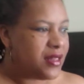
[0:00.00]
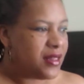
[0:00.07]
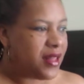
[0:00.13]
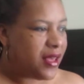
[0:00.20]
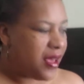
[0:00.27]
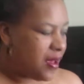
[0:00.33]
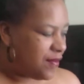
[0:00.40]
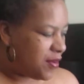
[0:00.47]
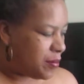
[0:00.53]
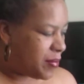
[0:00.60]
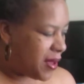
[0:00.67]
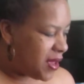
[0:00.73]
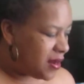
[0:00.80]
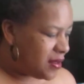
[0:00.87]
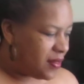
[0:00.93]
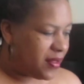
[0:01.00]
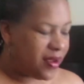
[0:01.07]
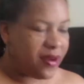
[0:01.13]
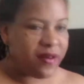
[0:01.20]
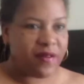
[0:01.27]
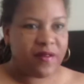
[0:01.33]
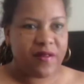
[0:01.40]
they have a bed in
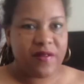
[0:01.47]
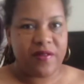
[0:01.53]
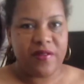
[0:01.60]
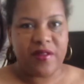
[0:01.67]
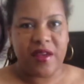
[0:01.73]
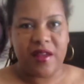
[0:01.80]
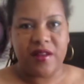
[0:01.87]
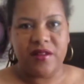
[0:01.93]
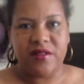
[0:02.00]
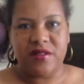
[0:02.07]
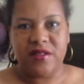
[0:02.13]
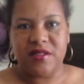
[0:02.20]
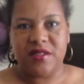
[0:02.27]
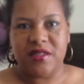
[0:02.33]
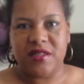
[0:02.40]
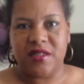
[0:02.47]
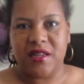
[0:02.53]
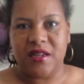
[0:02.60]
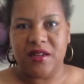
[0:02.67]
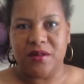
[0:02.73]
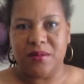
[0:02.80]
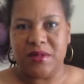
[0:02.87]
there that uses this
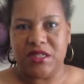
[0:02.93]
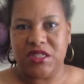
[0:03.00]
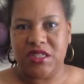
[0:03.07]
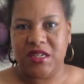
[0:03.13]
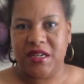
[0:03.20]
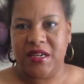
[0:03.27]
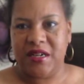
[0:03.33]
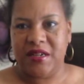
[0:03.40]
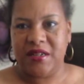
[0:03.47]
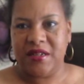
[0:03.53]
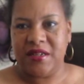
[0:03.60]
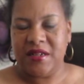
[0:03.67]
little machine.